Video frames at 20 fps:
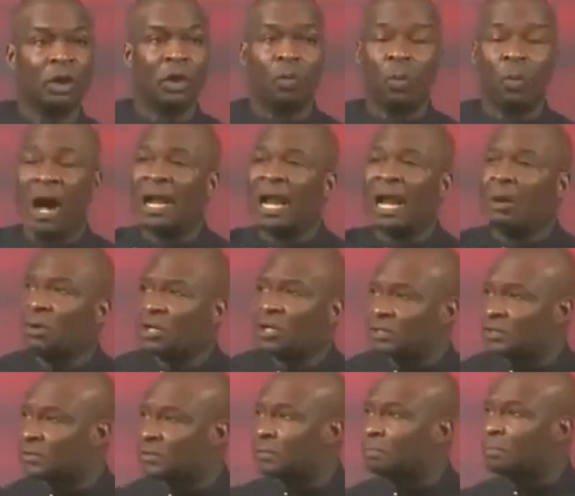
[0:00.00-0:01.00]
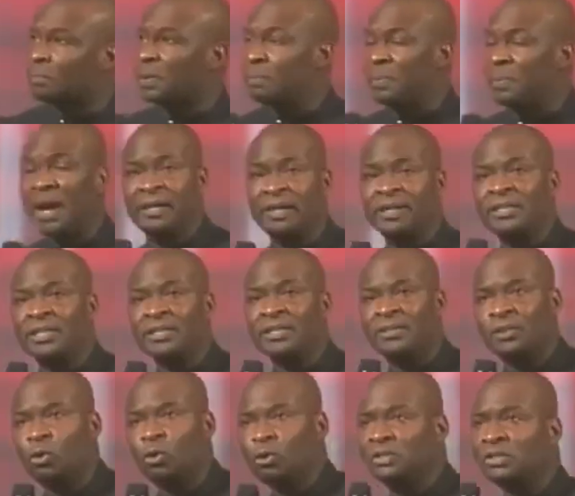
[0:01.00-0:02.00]
While I was preparing
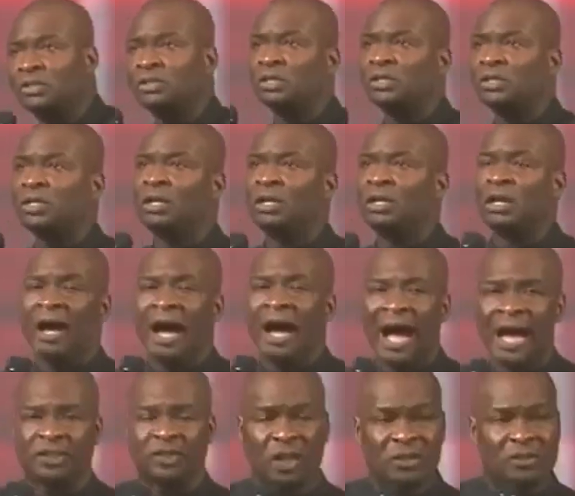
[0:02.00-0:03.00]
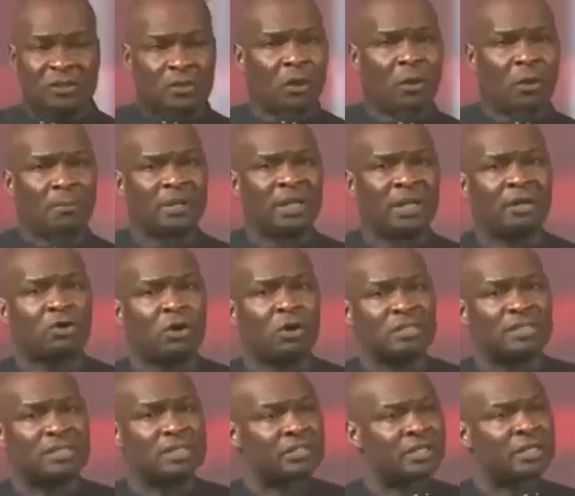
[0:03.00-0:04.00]
this note, I just stumbled
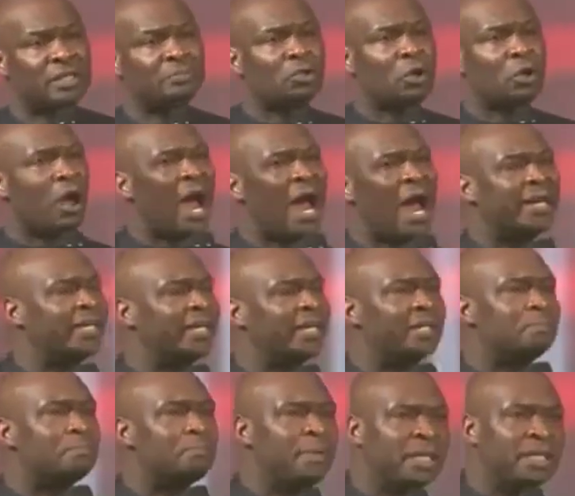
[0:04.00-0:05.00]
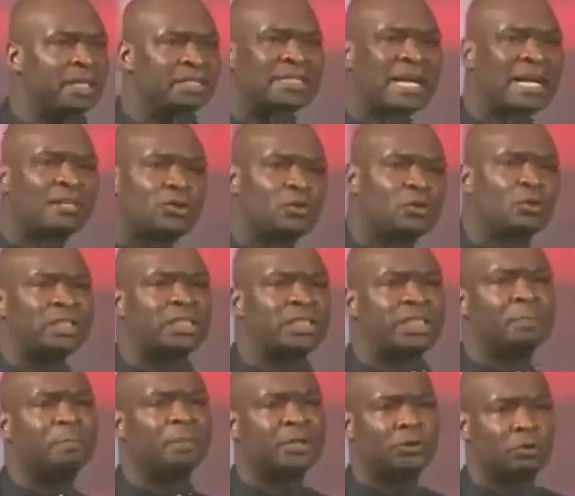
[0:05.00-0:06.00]
across this scripture and it ministered so
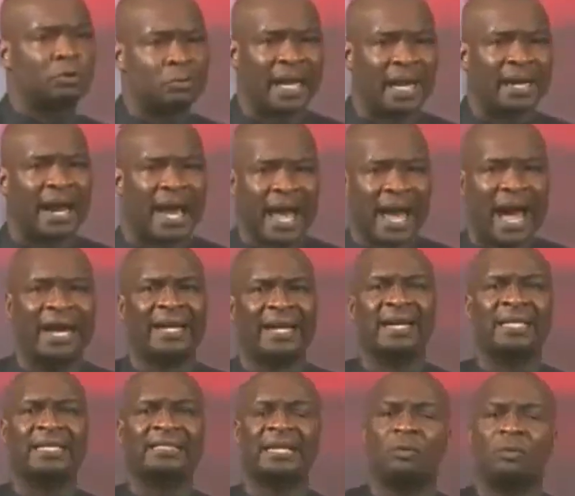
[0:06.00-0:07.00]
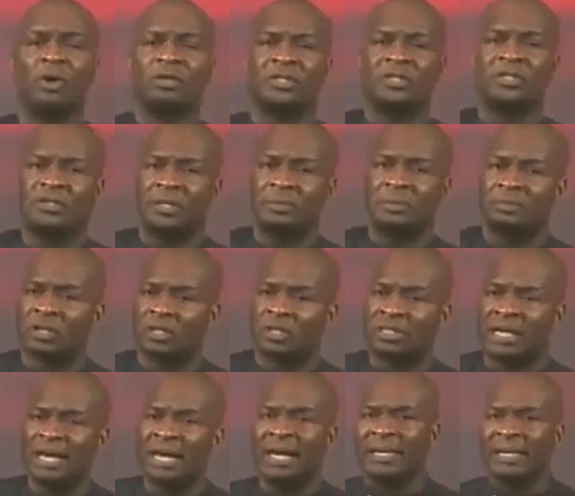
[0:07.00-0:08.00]
deeply to me, and I added it among the scriptures.